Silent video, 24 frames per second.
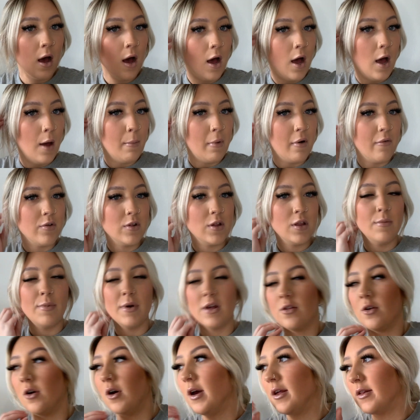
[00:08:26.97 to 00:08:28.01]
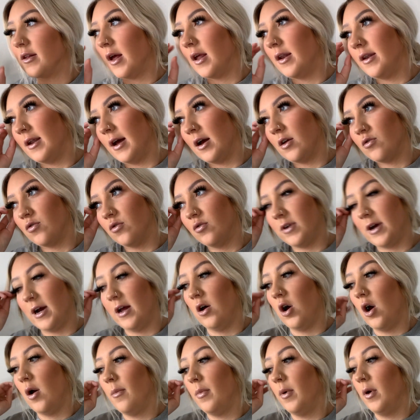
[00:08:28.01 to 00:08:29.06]
Obviously the best light is natural
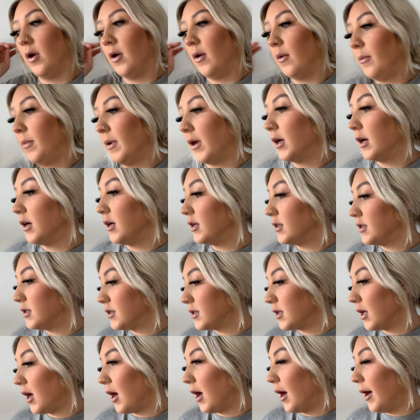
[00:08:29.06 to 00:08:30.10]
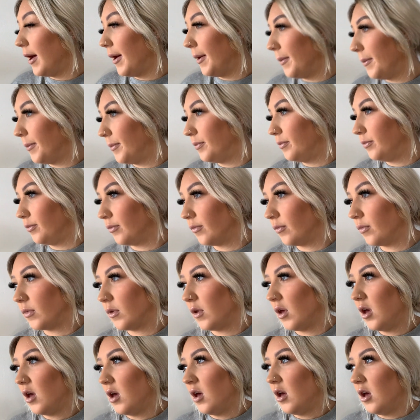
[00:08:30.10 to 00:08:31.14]
daylight, but because
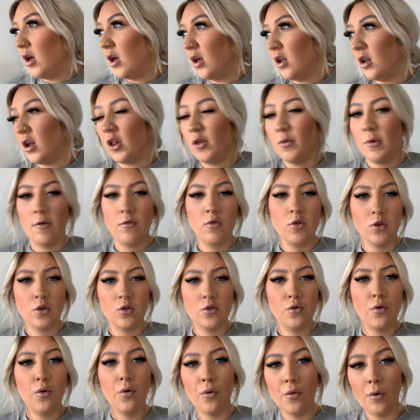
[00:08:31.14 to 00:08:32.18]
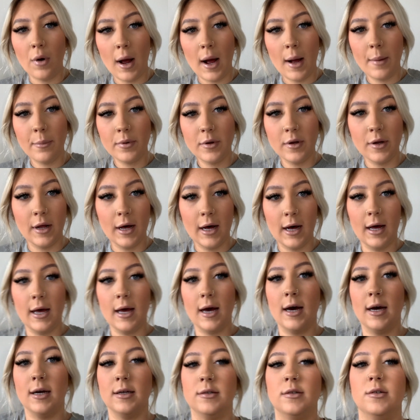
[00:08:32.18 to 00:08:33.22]
like the weather's just crap today,
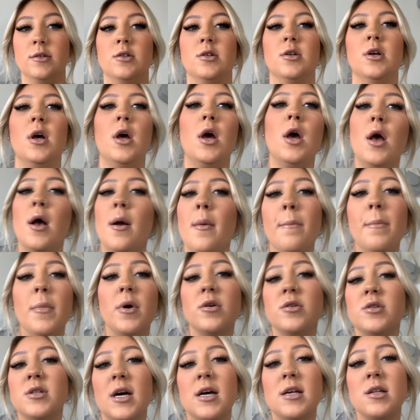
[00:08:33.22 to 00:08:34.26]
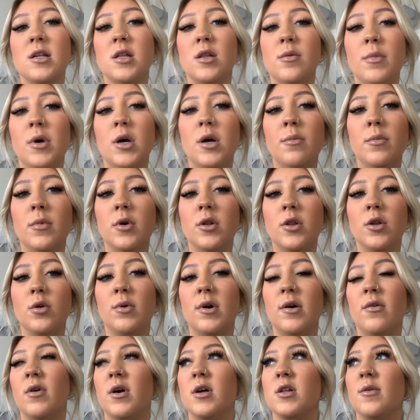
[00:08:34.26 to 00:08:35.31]
and most days at the moment the
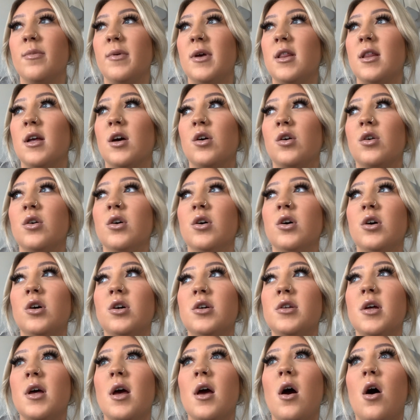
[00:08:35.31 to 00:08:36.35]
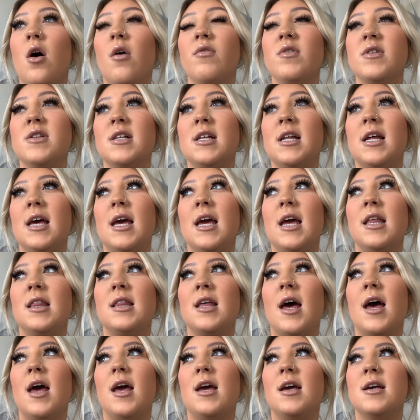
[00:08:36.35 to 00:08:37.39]
weather hasn't been that good, obviously
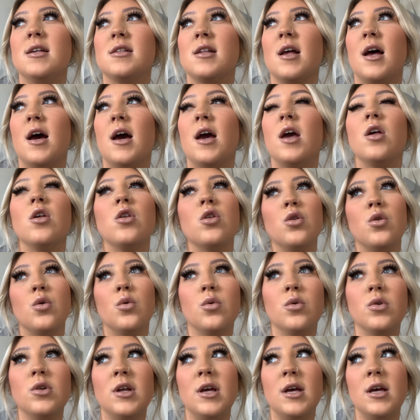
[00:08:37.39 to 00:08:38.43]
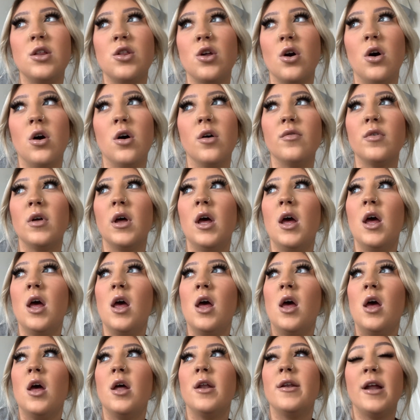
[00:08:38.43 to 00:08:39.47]
there is a shortage of
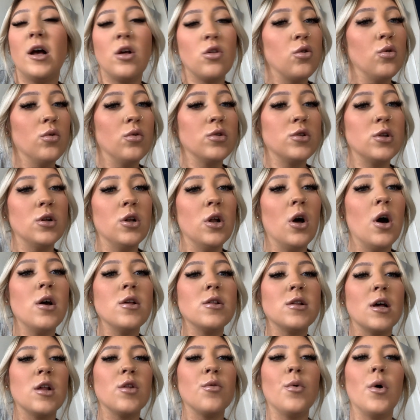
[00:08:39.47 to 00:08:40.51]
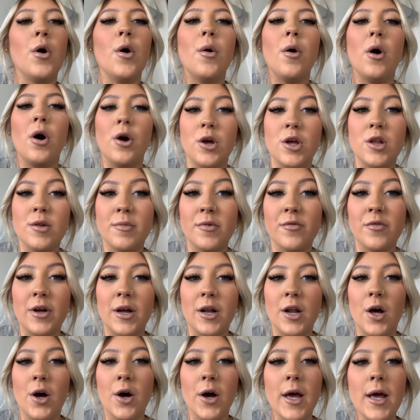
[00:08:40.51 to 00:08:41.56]
natural sunlight, so that's why I use my ring
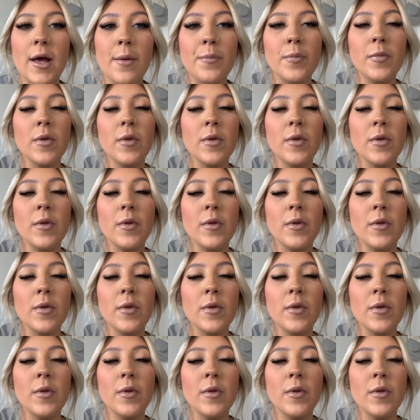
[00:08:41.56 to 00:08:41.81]
light.